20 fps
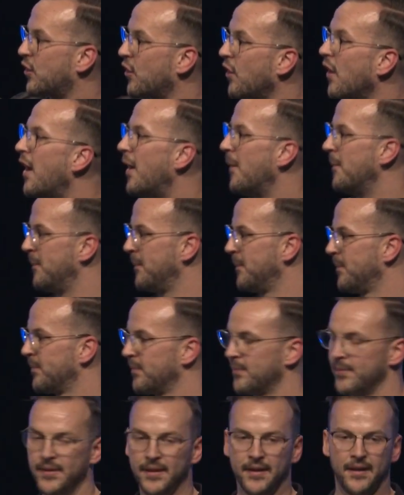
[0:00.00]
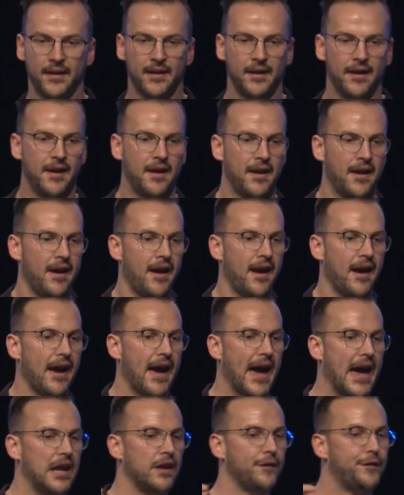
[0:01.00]
a crumb,
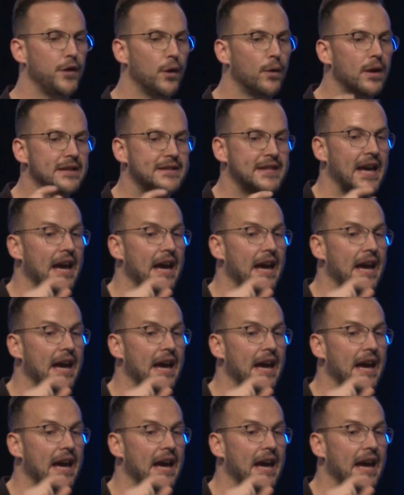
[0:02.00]
and if you were to